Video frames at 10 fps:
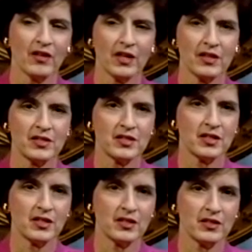
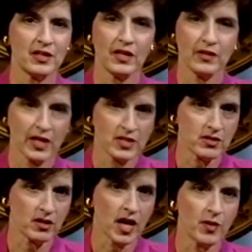And in the case of the
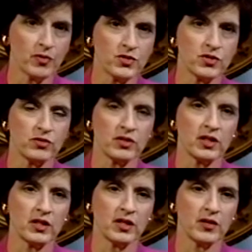library,
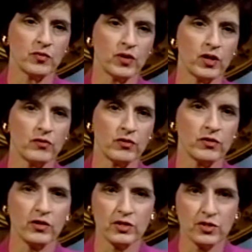certainly well over
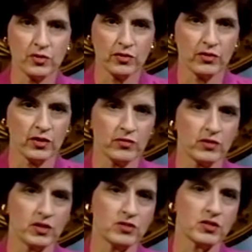32 or 33
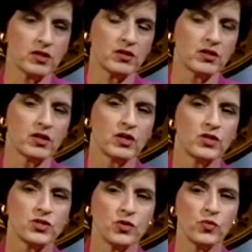years later.
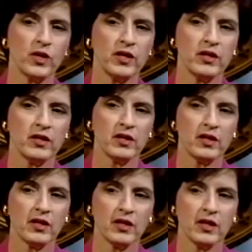So we
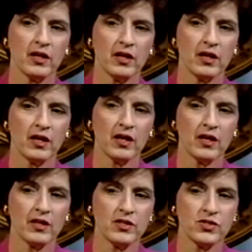
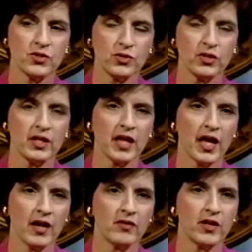certainly
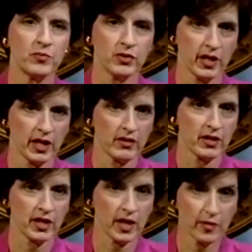have a plan
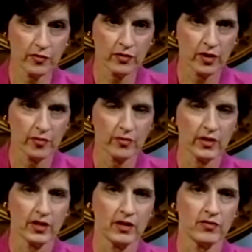that came from
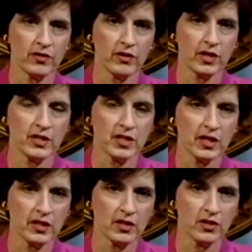the Father
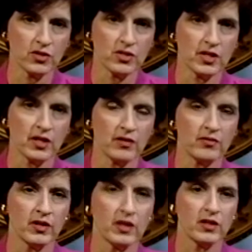Iannitelli years that have
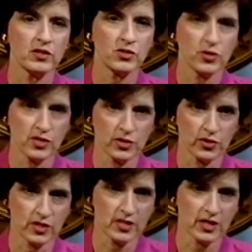stood us in
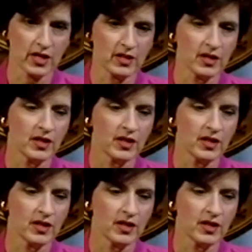good stead.